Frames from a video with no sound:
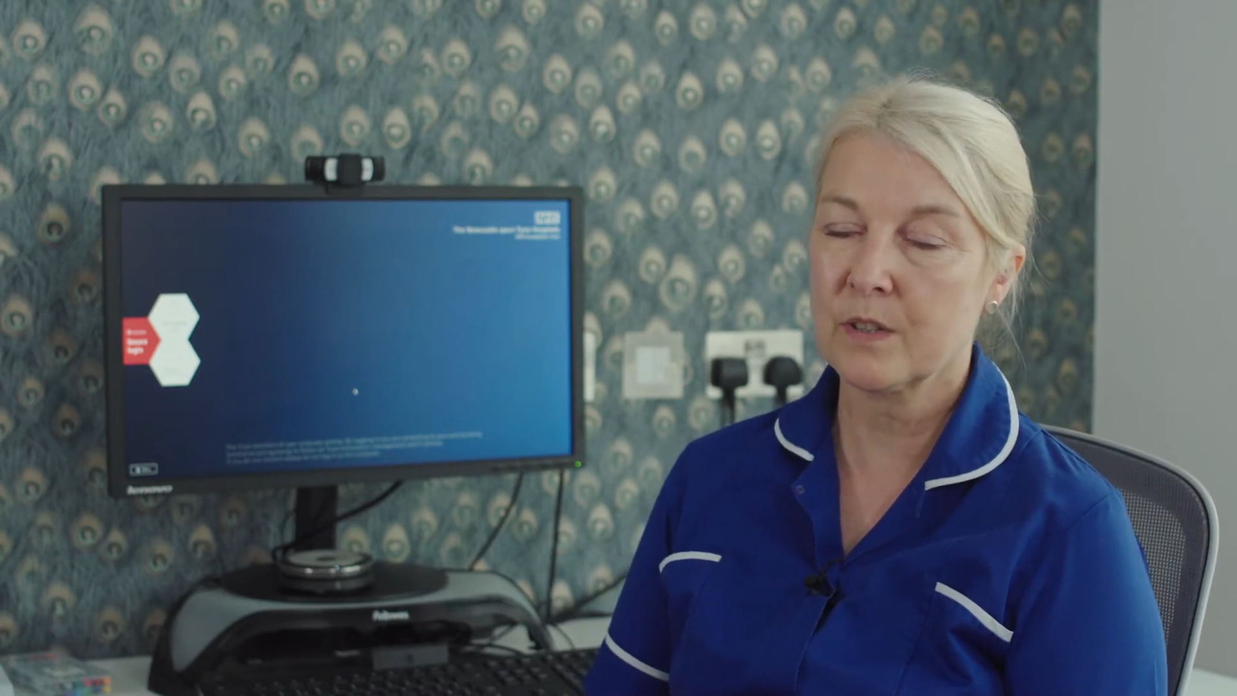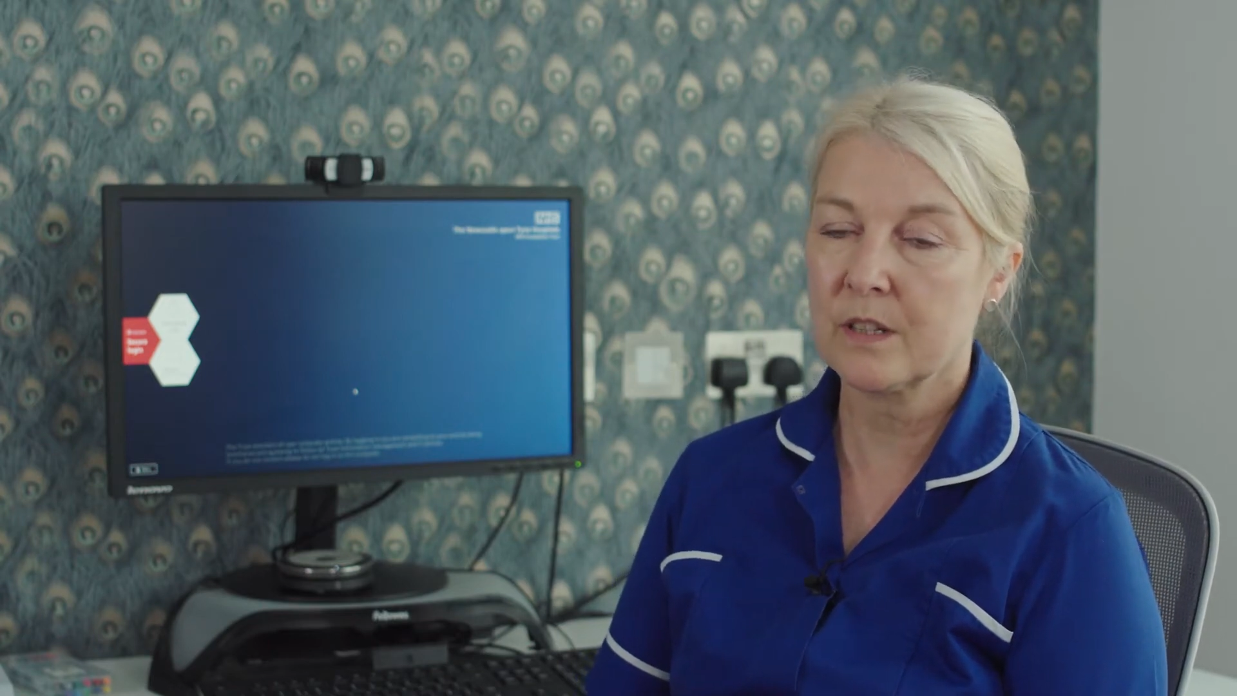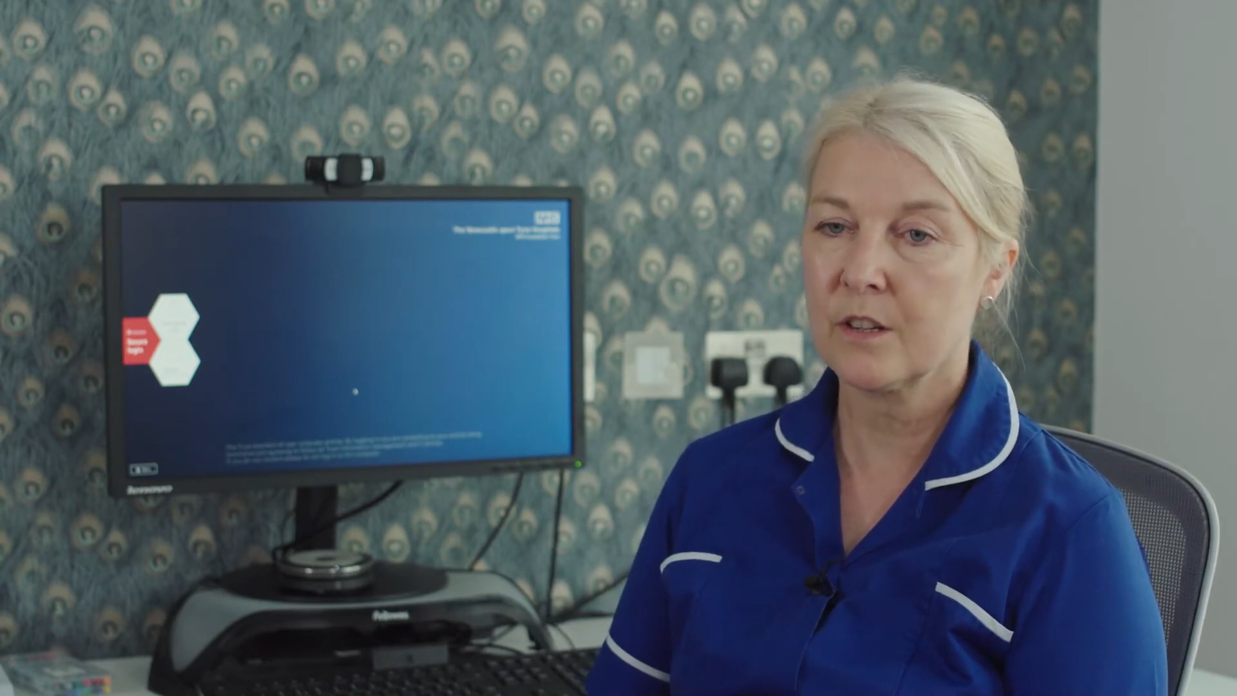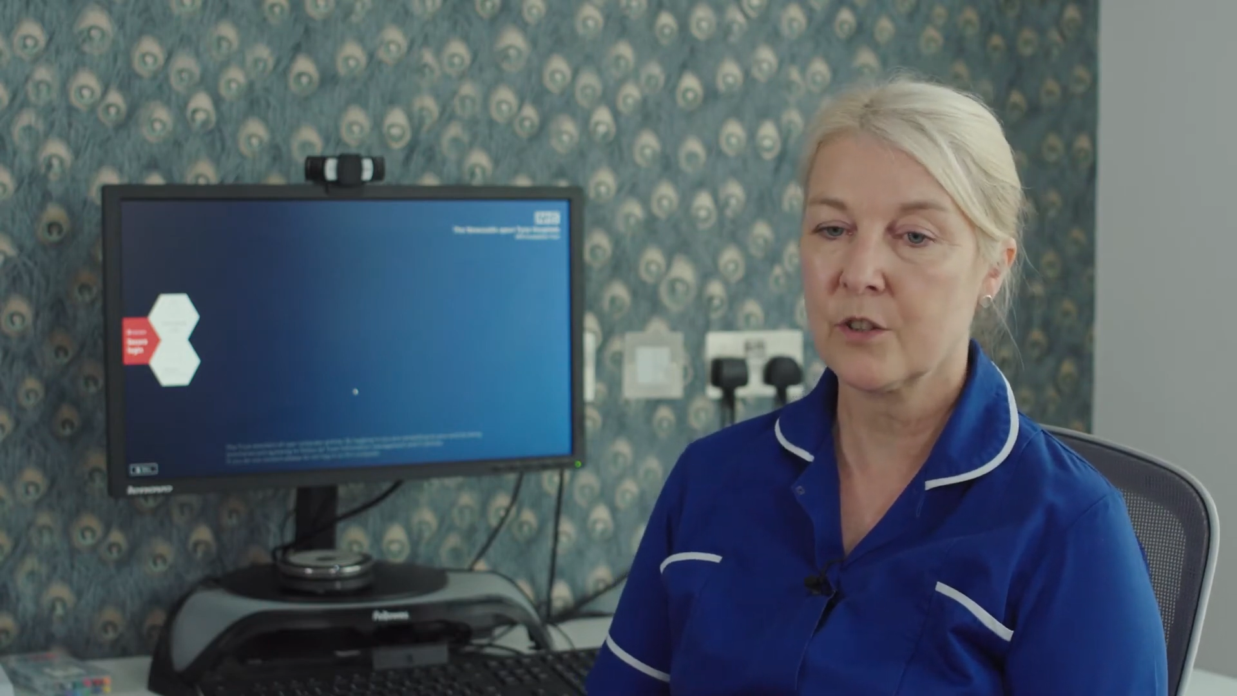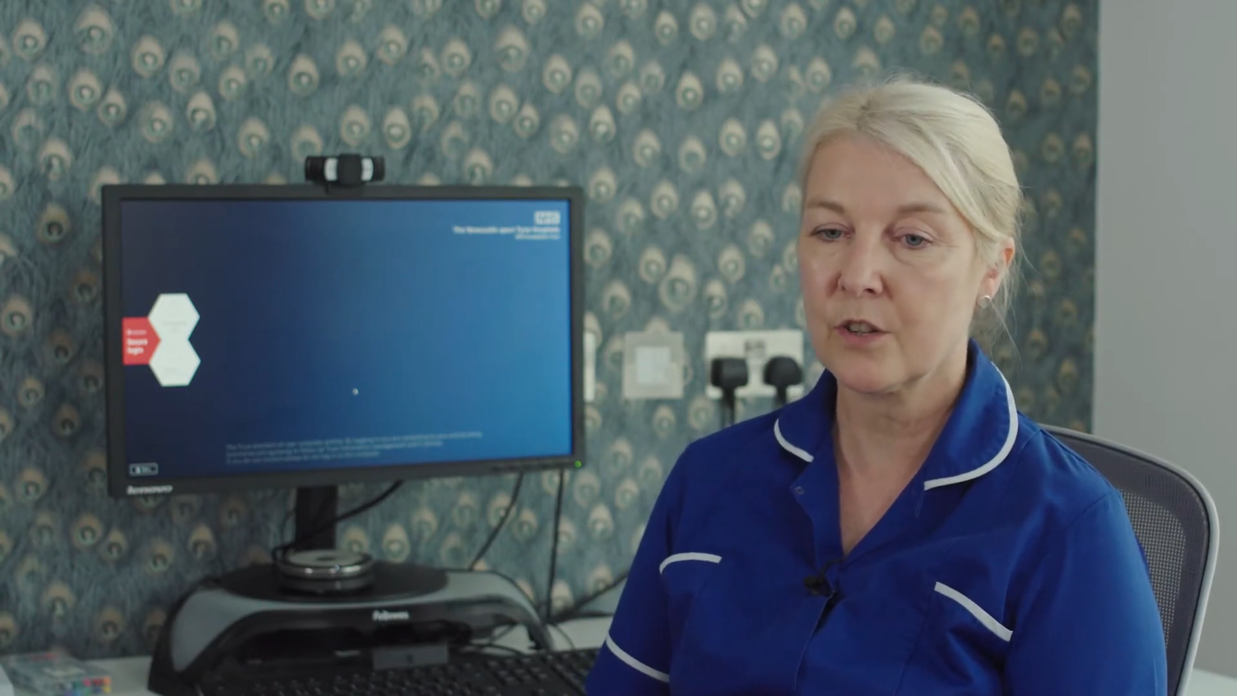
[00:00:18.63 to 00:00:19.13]

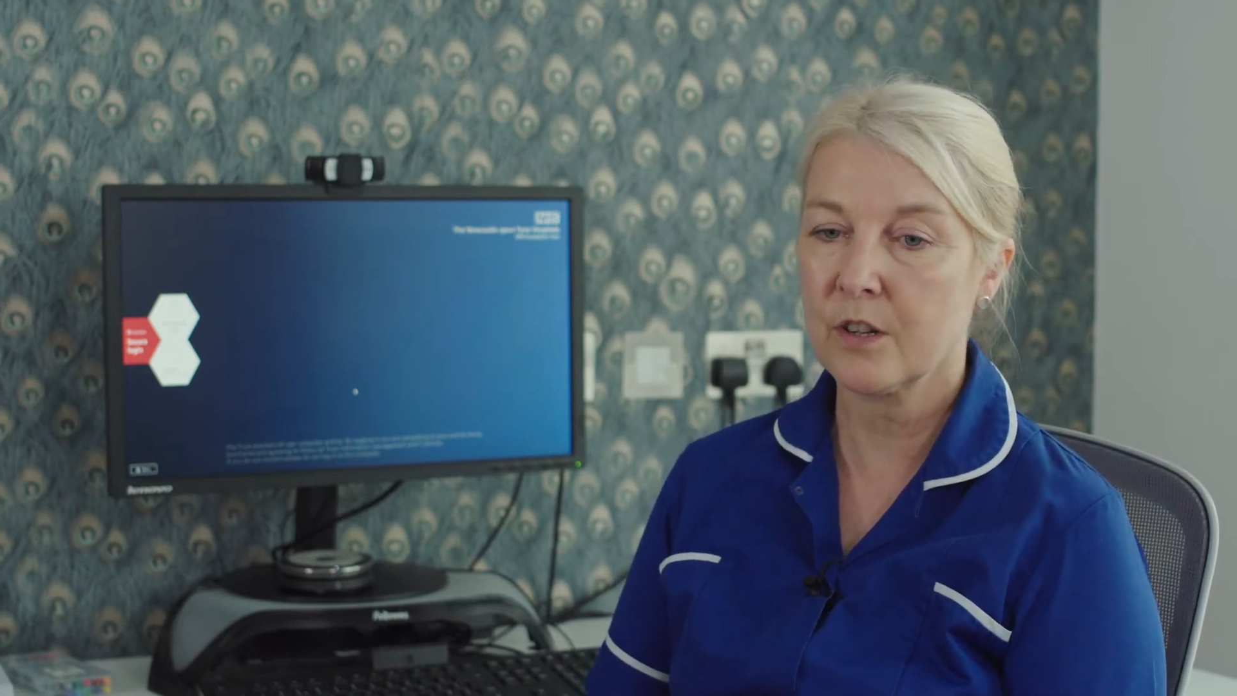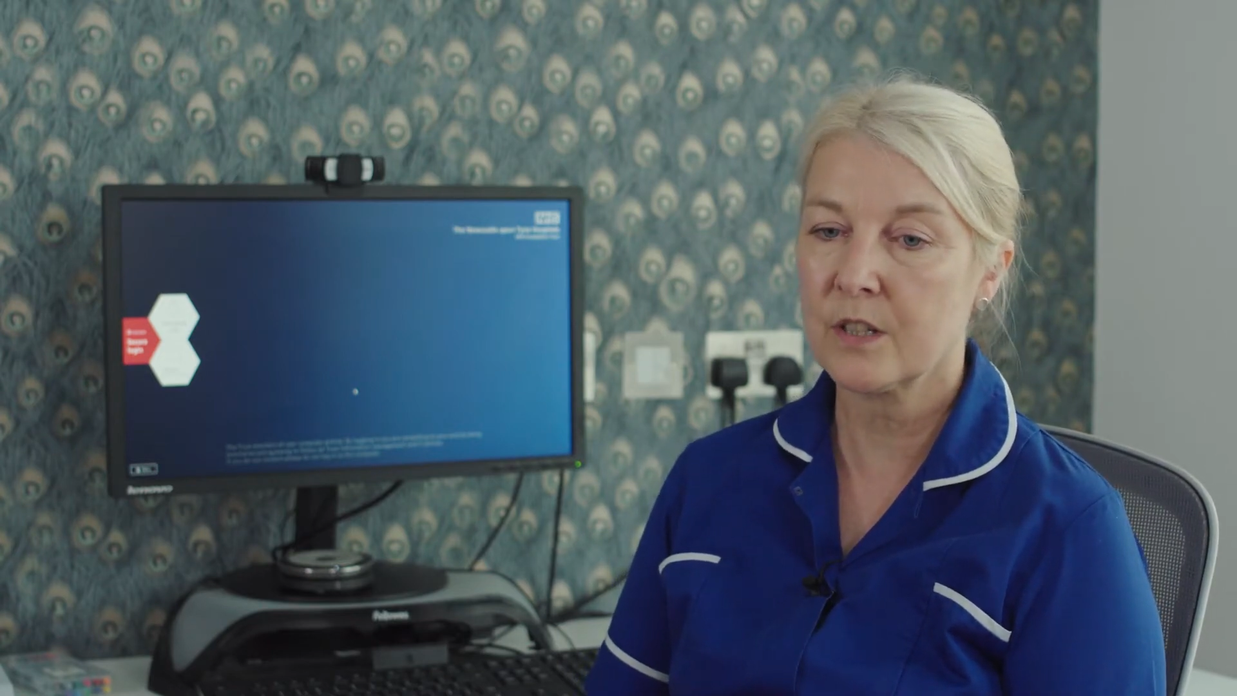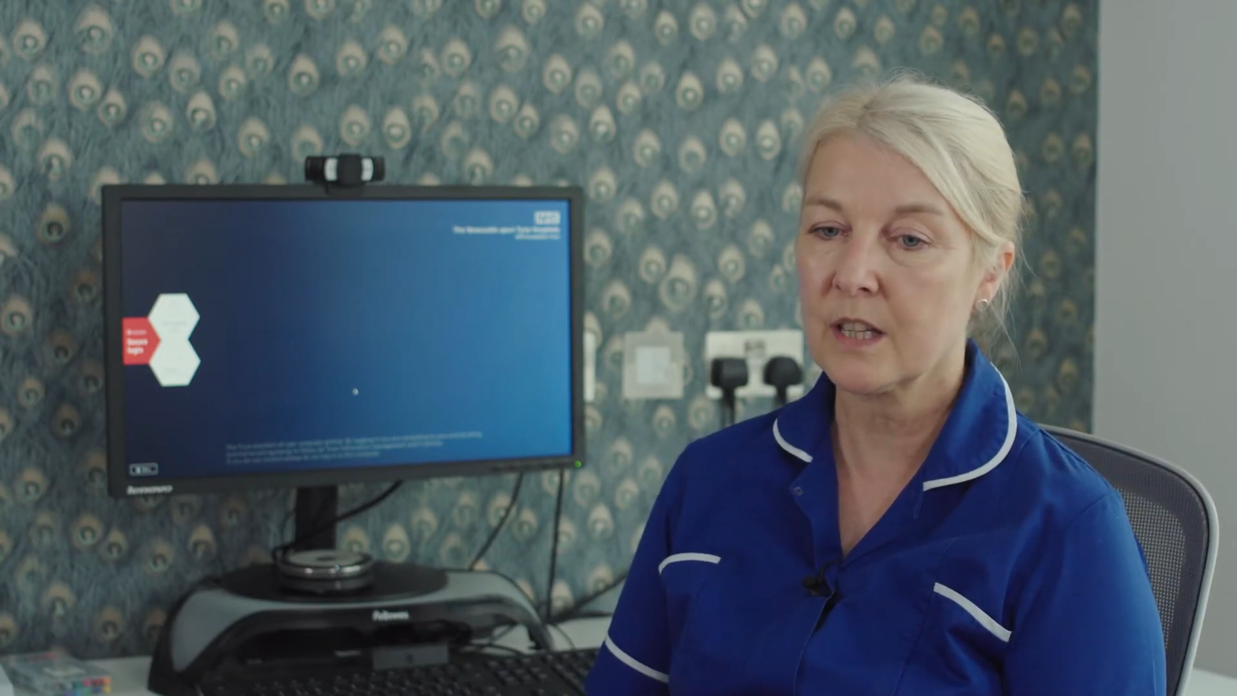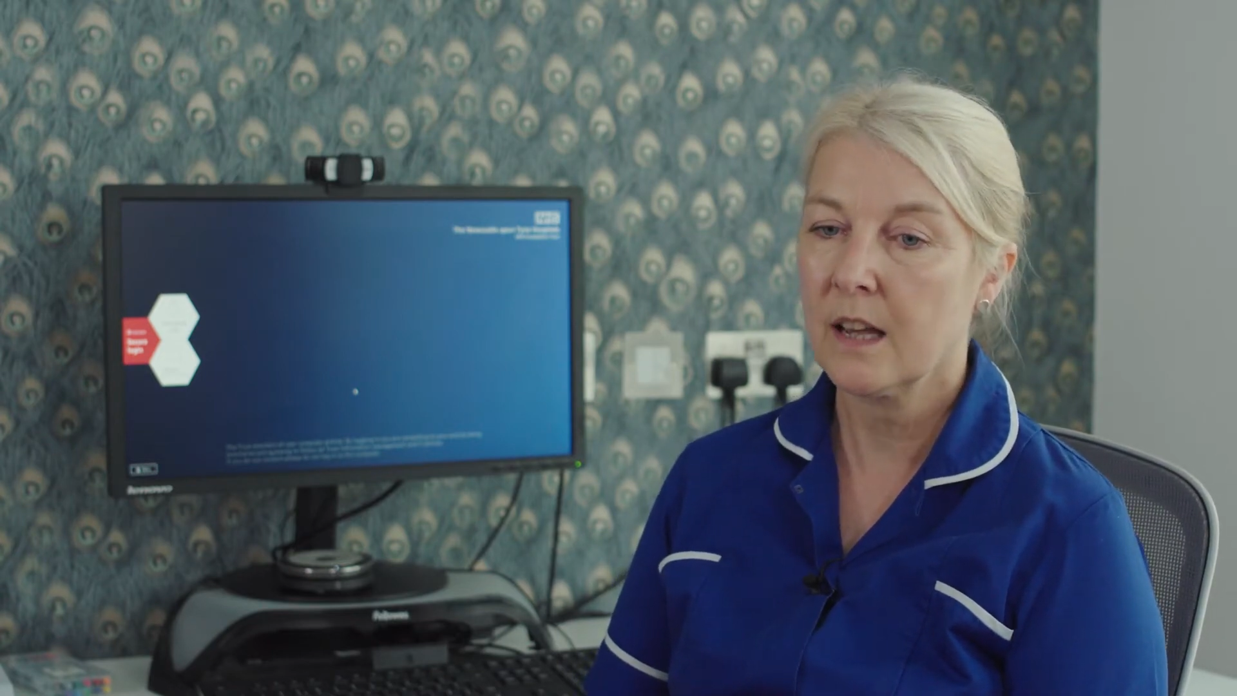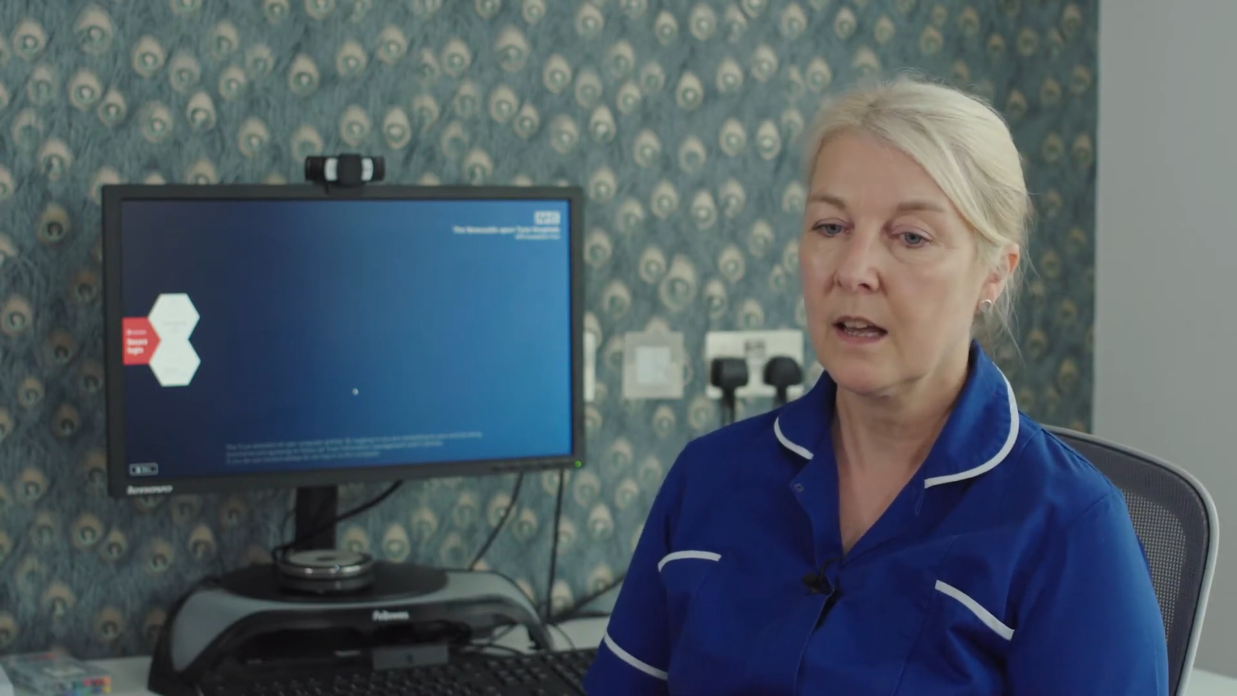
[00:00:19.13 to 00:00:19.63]
research nurse.